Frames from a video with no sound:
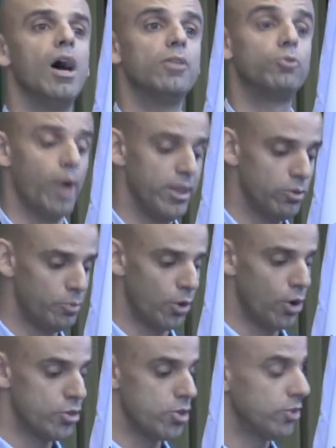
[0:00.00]
trend
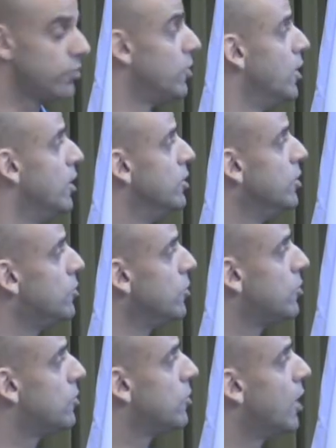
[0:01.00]
project. This
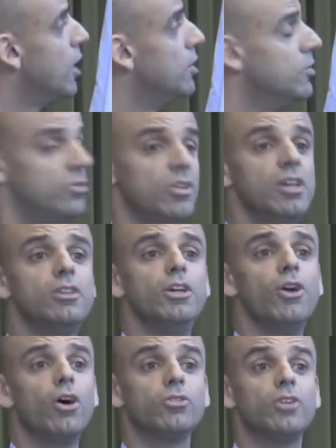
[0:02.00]
is zinc
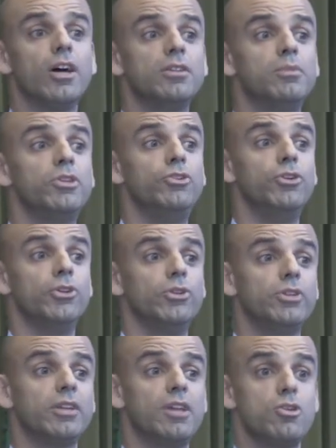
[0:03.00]
tin oxide, the
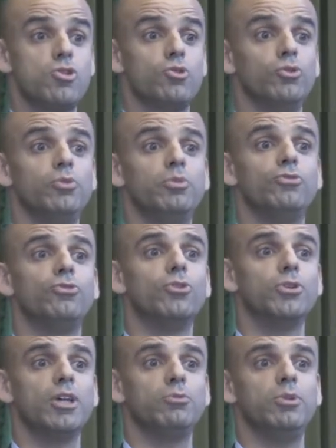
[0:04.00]
material that I showed you
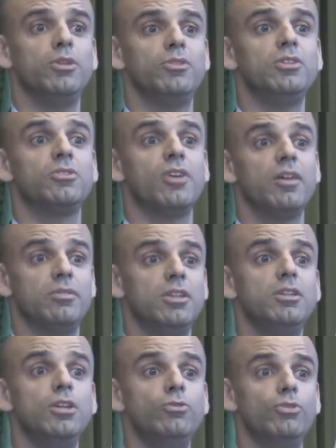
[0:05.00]
before that we synthesize
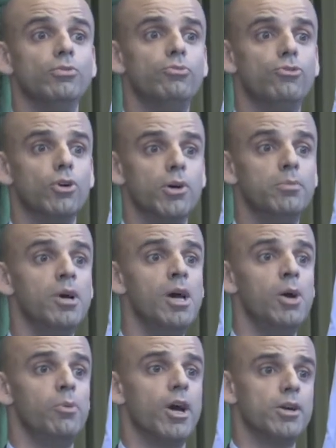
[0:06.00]
in thin film form.
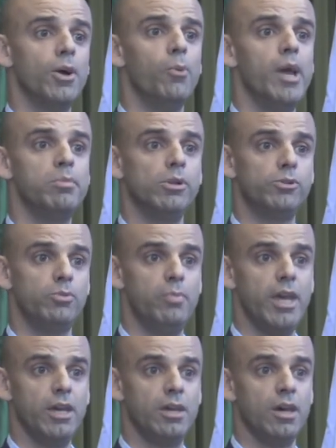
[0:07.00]
We are now able to
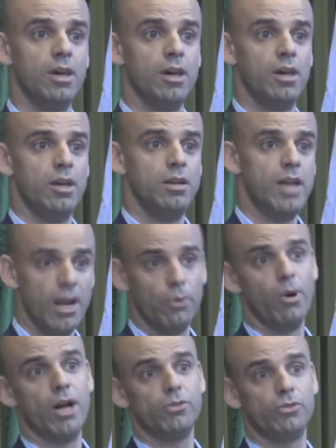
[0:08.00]
make
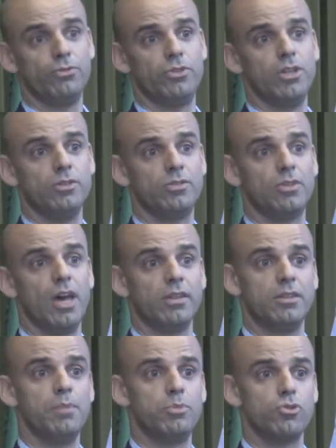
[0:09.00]
nanowires of this
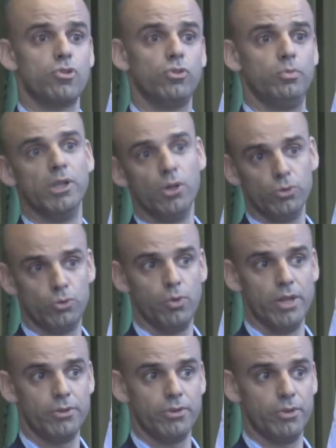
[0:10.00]
at temperatures below
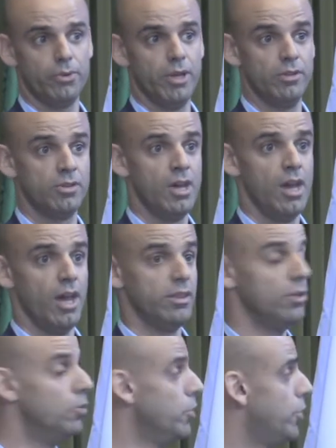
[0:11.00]
200 degrees.
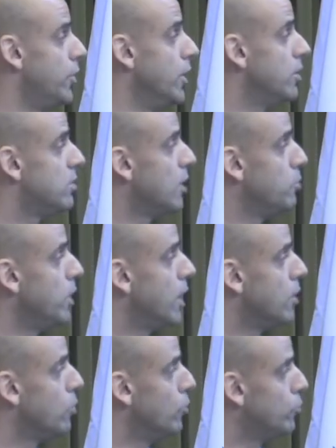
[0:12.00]
And the good thing is that we
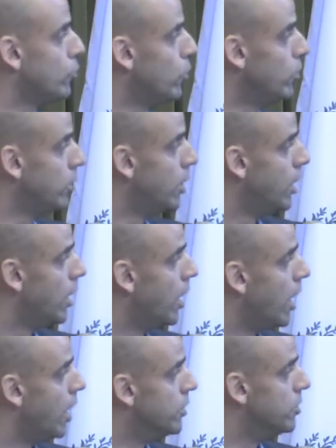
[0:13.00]
can control
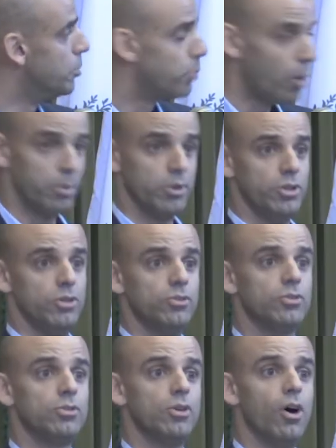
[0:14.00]
the
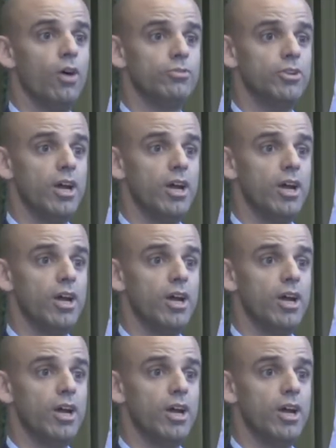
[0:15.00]
properties of the